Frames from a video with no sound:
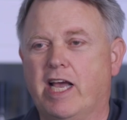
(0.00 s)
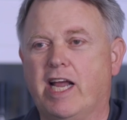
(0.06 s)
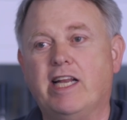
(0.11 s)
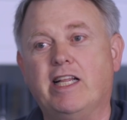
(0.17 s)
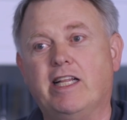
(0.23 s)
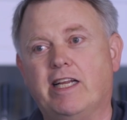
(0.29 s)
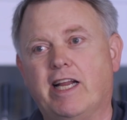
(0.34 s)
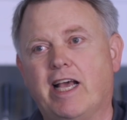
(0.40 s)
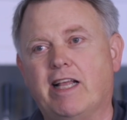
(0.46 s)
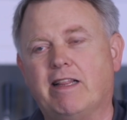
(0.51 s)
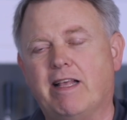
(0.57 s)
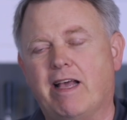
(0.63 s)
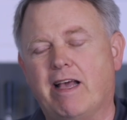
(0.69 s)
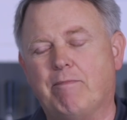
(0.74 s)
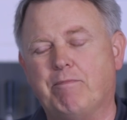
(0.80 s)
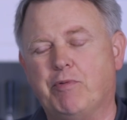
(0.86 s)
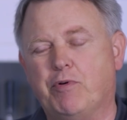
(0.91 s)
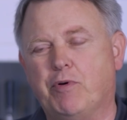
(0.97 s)
and then at
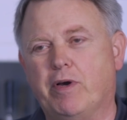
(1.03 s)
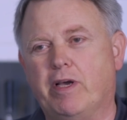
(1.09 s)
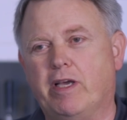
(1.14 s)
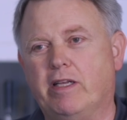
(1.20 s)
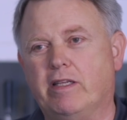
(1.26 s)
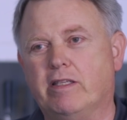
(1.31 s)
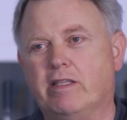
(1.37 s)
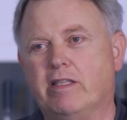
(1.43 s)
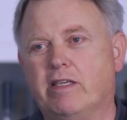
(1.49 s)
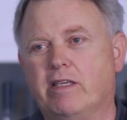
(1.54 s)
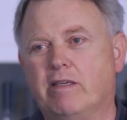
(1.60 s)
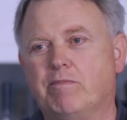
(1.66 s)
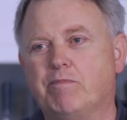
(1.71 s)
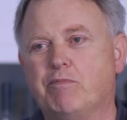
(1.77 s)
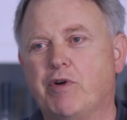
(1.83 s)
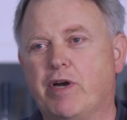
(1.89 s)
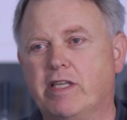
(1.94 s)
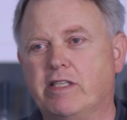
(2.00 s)
that point the
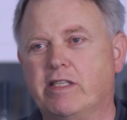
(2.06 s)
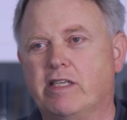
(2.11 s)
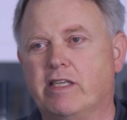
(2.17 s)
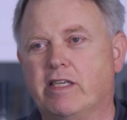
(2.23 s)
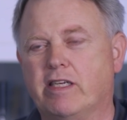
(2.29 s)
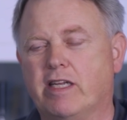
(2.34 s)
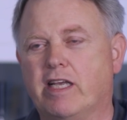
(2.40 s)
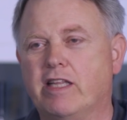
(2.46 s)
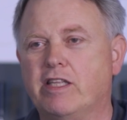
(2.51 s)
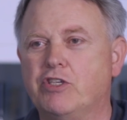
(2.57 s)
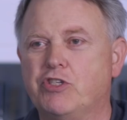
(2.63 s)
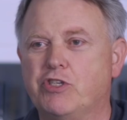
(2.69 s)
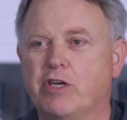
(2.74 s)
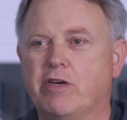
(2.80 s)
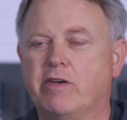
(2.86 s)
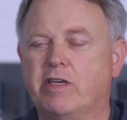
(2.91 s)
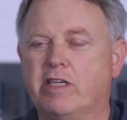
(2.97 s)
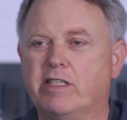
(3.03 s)
president and the
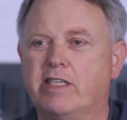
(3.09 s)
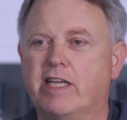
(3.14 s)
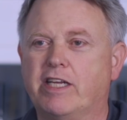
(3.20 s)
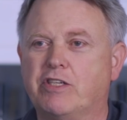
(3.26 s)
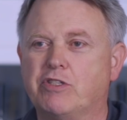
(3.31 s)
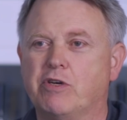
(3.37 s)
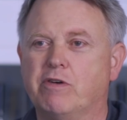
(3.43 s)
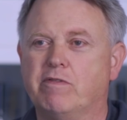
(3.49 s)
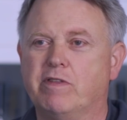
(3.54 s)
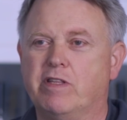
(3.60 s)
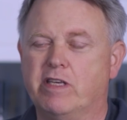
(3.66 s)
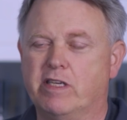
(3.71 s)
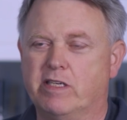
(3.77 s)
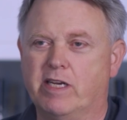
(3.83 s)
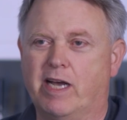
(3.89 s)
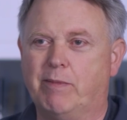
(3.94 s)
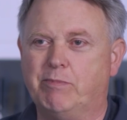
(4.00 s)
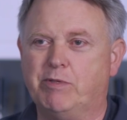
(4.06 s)
charity takes over the
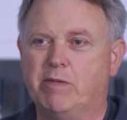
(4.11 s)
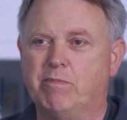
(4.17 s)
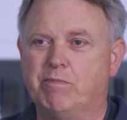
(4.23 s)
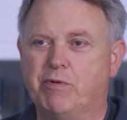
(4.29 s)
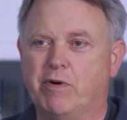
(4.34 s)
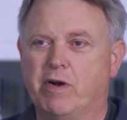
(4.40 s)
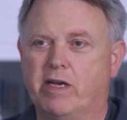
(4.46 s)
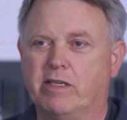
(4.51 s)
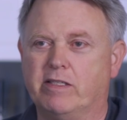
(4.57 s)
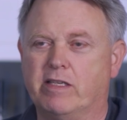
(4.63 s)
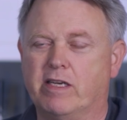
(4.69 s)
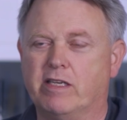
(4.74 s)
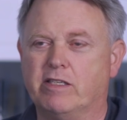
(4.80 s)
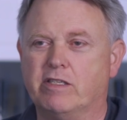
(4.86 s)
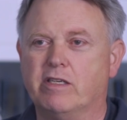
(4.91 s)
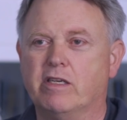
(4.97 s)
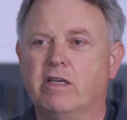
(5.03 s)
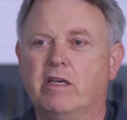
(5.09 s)
adoption
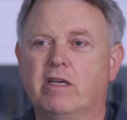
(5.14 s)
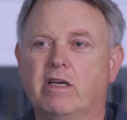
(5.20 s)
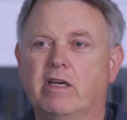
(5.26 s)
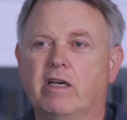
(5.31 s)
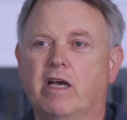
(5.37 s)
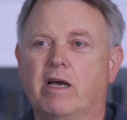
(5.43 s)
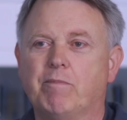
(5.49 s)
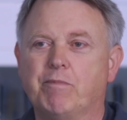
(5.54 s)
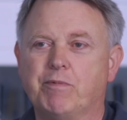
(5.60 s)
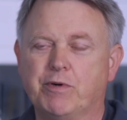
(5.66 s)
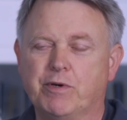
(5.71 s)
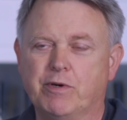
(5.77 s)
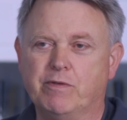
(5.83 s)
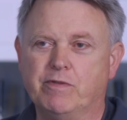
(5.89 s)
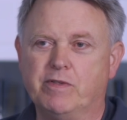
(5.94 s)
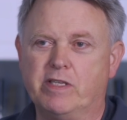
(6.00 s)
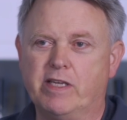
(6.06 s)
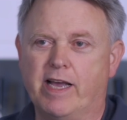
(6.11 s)
process,
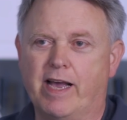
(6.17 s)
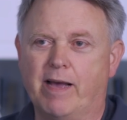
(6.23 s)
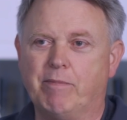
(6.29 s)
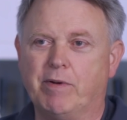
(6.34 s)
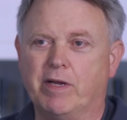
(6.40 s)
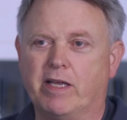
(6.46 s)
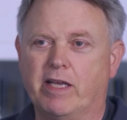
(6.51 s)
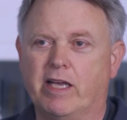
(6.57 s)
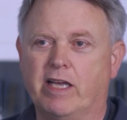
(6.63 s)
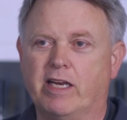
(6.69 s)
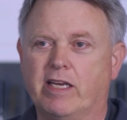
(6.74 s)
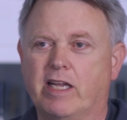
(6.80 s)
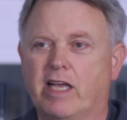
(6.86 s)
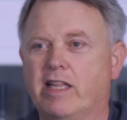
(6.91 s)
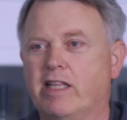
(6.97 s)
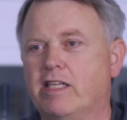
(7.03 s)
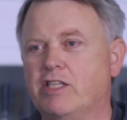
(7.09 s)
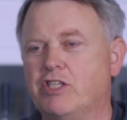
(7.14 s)
approves the applicant,
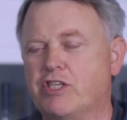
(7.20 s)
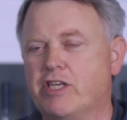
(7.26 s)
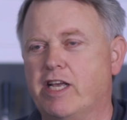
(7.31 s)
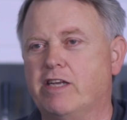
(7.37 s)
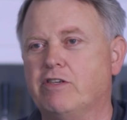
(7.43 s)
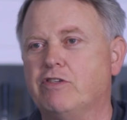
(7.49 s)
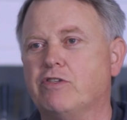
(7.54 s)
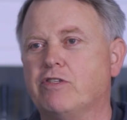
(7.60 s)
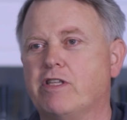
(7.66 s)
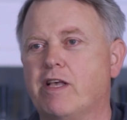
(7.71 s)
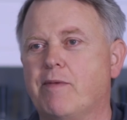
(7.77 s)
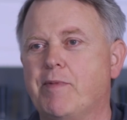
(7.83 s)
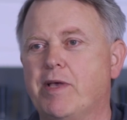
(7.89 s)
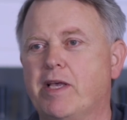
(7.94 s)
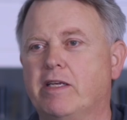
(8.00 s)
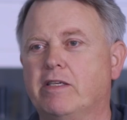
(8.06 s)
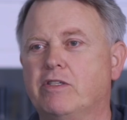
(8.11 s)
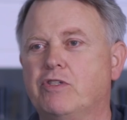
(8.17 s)
and then schedules them
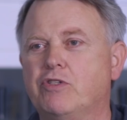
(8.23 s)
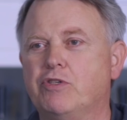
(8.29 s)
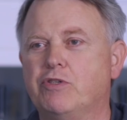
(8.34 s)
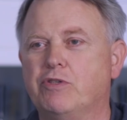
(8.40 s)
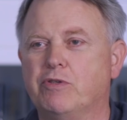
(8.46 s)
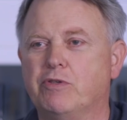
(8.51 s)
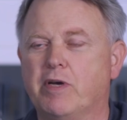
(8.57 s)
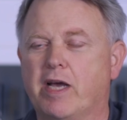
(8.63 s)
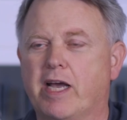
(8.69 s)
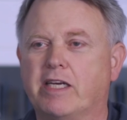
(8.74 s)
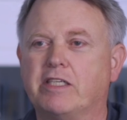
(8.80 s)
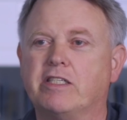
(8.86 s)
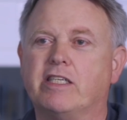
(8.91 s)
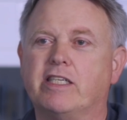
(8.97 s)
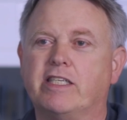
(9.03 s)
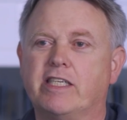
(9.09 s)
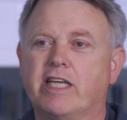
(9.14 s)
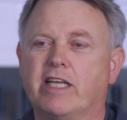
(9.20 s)
in to
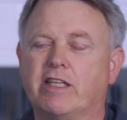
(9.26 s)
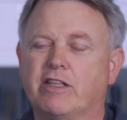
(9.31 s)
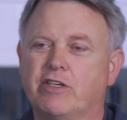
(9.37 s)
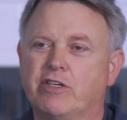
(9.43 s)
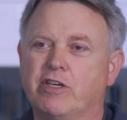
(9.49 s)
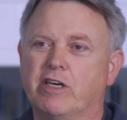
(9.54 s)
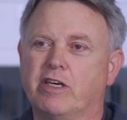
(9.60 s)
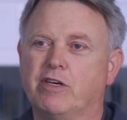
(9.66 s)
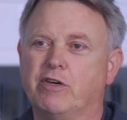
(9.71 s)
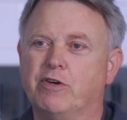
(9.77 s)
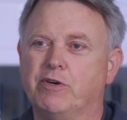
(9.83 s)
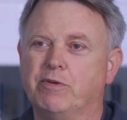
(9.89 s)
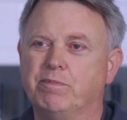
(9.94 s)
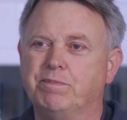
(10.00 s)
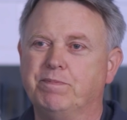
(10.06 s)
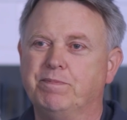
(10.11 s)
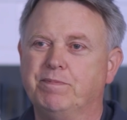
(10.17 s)
actually take the dog home.